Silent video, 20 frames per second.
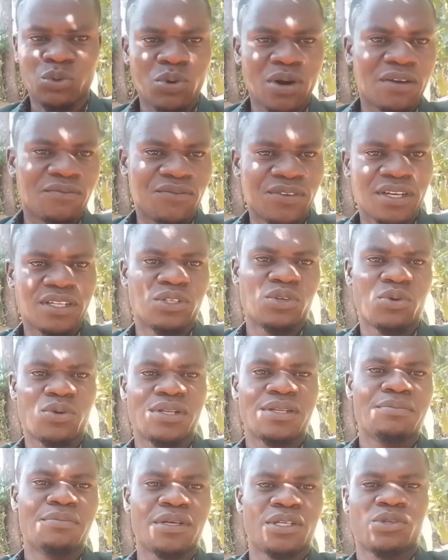a video with
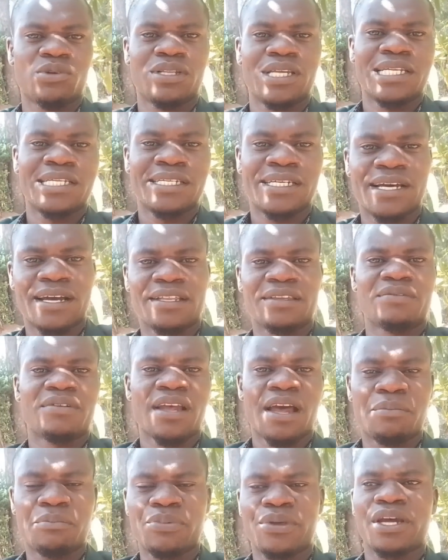me so that he can
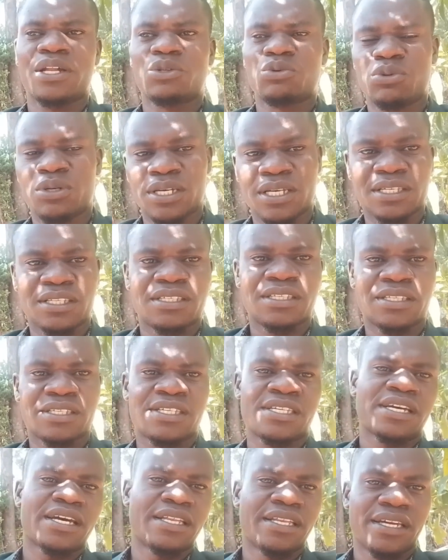appear to his
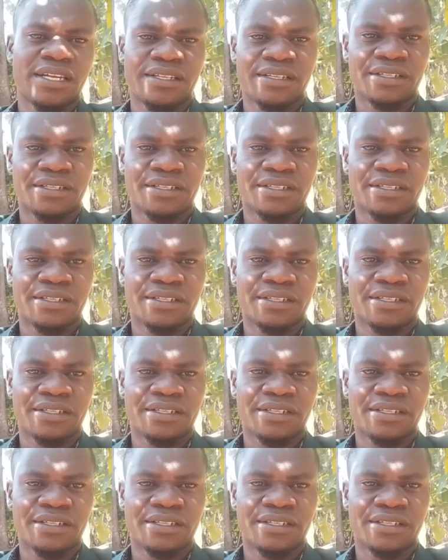channel.